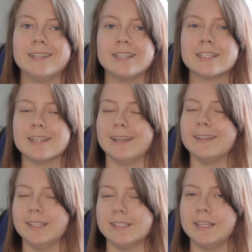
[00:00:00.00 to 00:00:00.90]

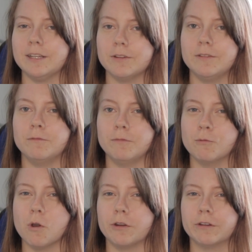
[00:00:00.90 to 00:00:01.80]
slightly acidic
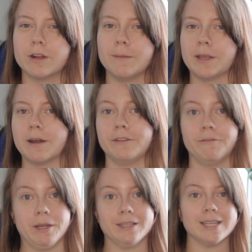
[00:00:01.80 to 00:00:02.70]
water coming out
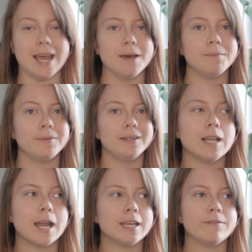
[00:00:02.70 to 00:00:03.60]
of my tap.
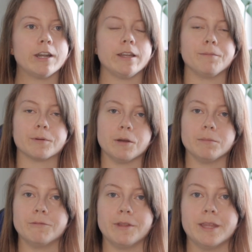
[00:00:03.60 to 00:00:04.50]
I never had a
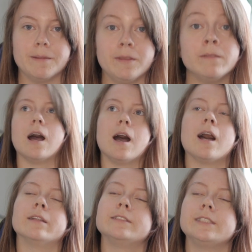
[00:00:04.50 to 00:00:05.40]
problem with them
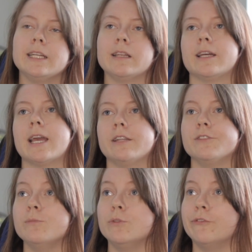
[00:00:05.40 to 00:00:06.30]
until I had
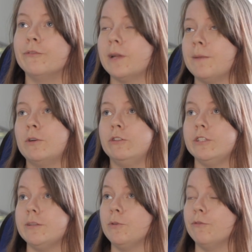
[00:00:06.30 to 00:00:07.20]
to
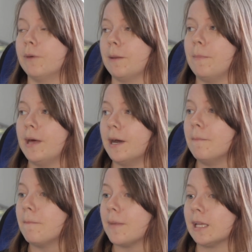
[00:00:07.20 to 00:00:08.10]
emergency move my
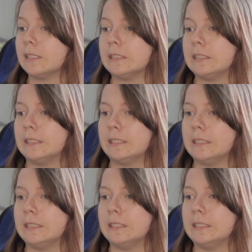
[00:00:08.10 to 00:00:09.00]
betta, and
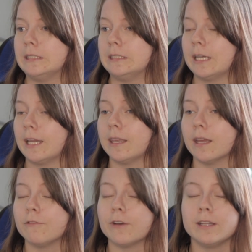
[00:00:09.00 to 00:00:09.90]
I
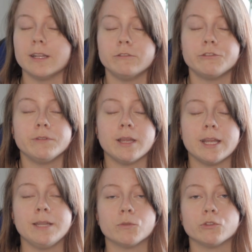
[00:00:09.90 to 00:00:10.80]
can't find
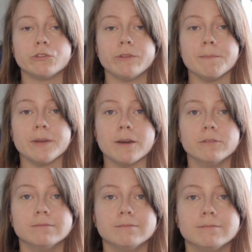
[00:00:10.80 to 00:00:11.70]
any more shrimp now.
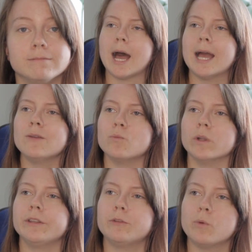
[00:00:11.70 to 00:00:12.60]
I
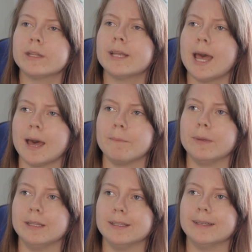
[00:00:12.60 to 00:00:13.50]
wonder what
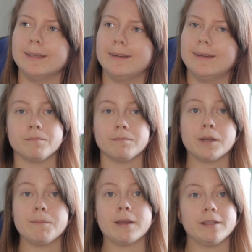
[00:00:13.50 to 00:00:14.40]
happened.
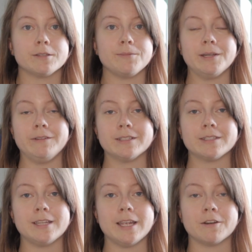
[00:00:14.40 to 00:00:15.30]
But in my
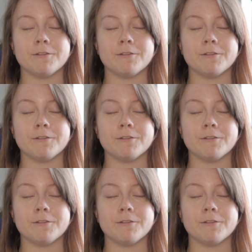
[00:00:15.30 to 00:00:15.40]
experience, they are